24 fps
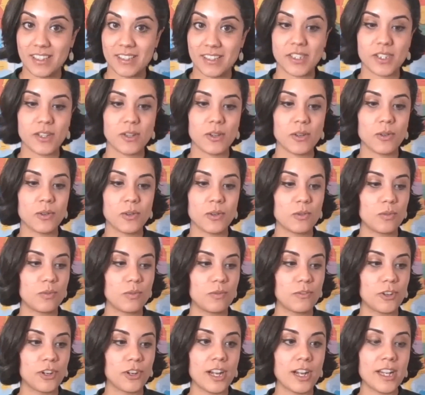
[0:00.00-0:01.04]
So
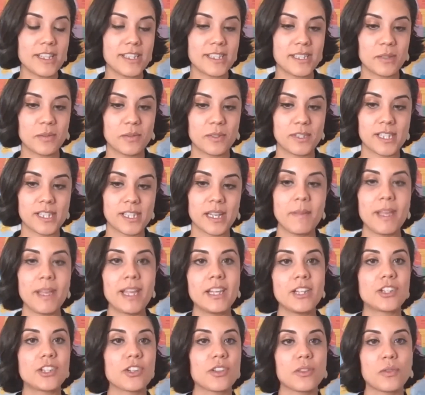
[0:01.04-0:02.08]
for us, it was like
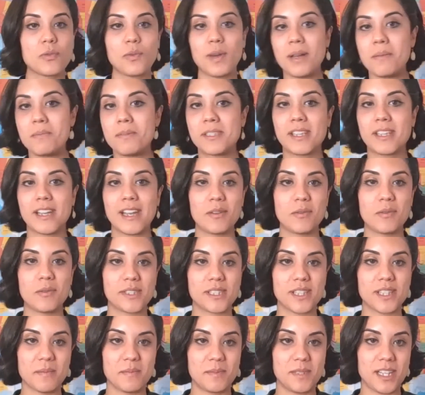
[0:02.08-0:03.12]
making sure the website was
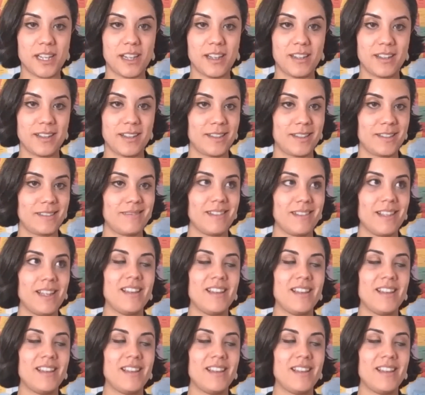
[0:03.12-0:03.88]
updated